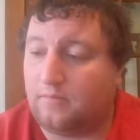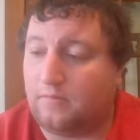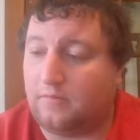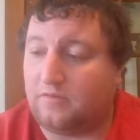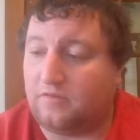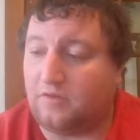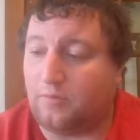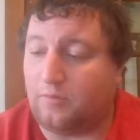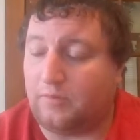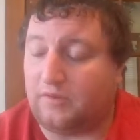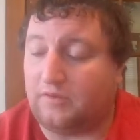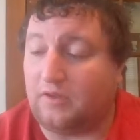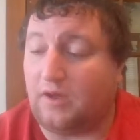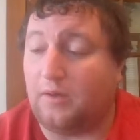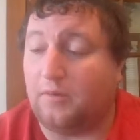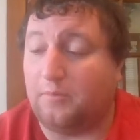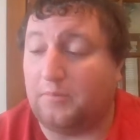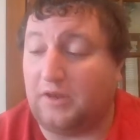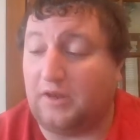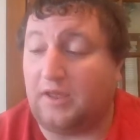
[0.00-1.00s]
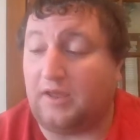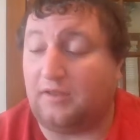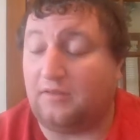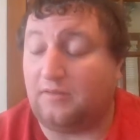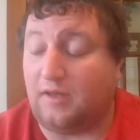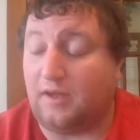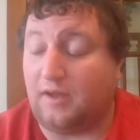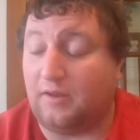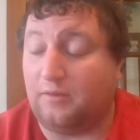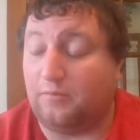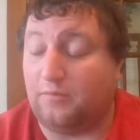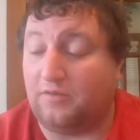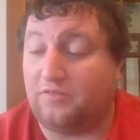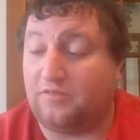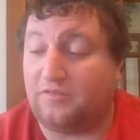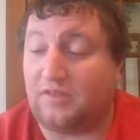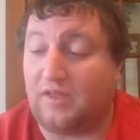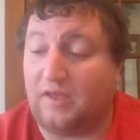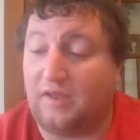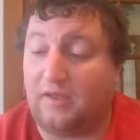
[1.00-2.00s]
So we dominate Iowa
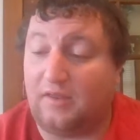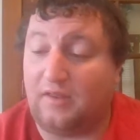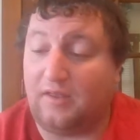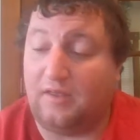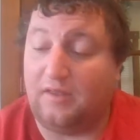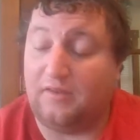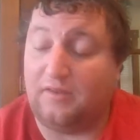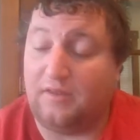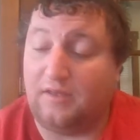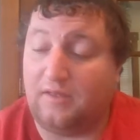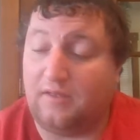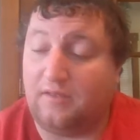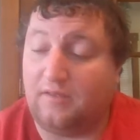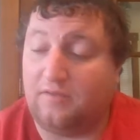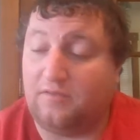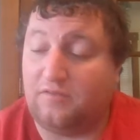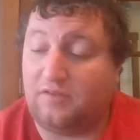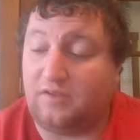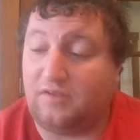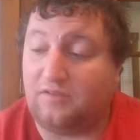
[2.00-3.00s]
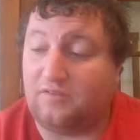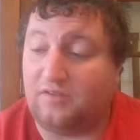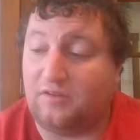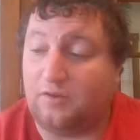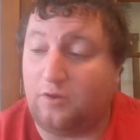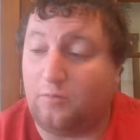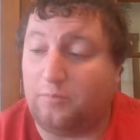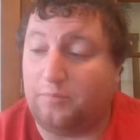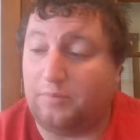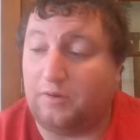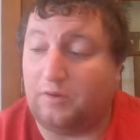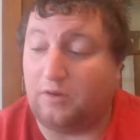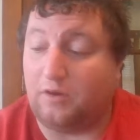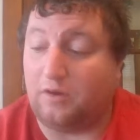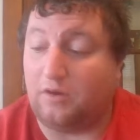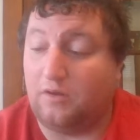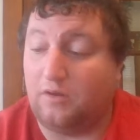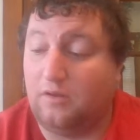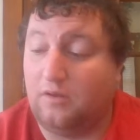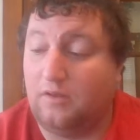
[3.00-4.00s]
State in the season
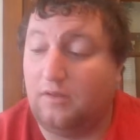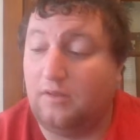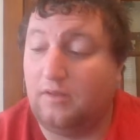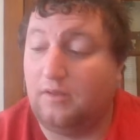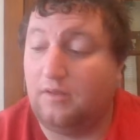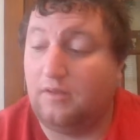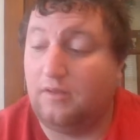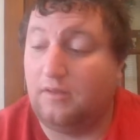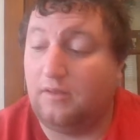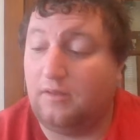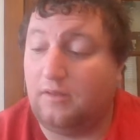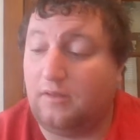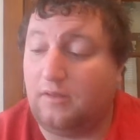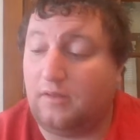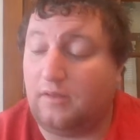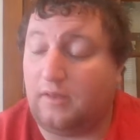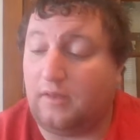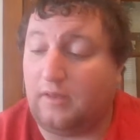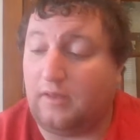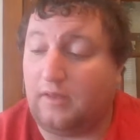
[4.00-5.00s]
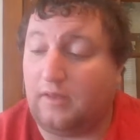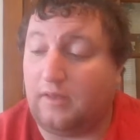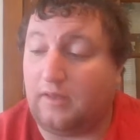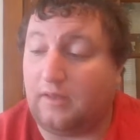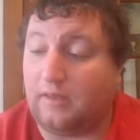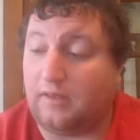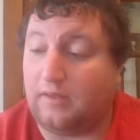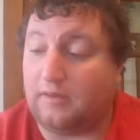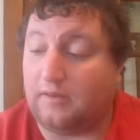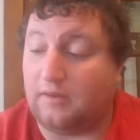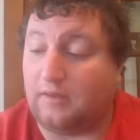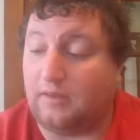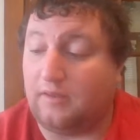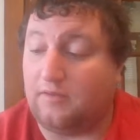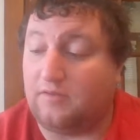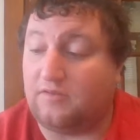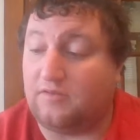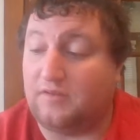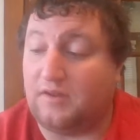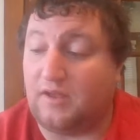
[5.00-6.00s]
opener, and
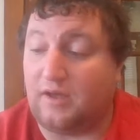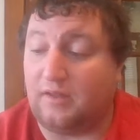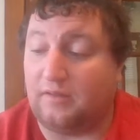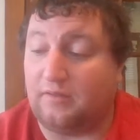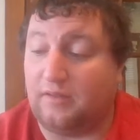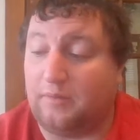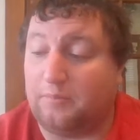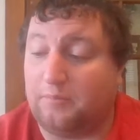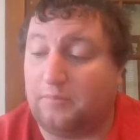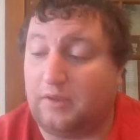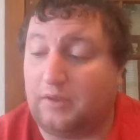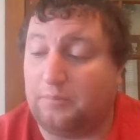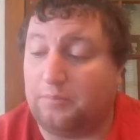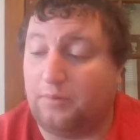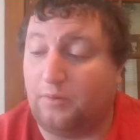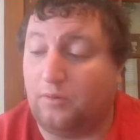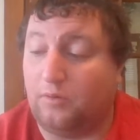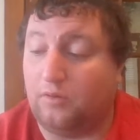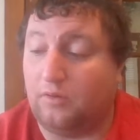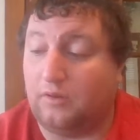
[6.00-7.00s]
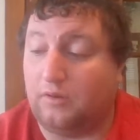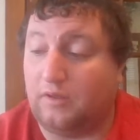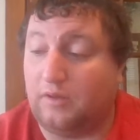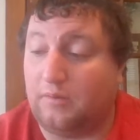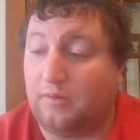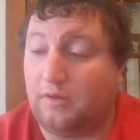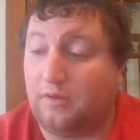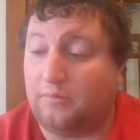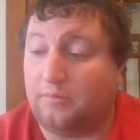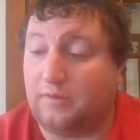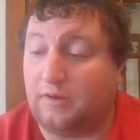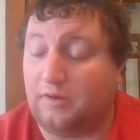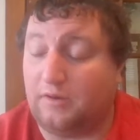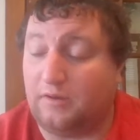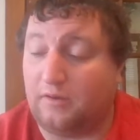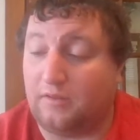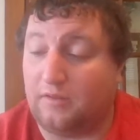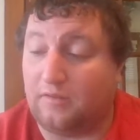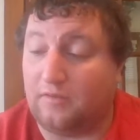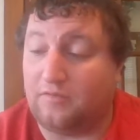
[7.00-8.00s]
it's not letting me pull it up. Oh,
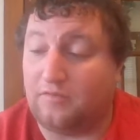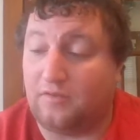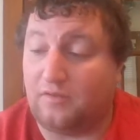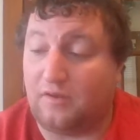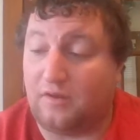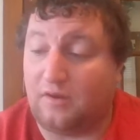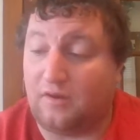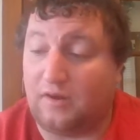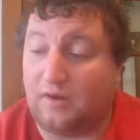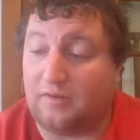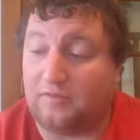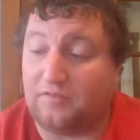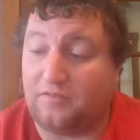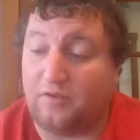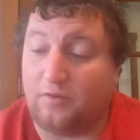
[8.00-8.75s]
there it is. All right.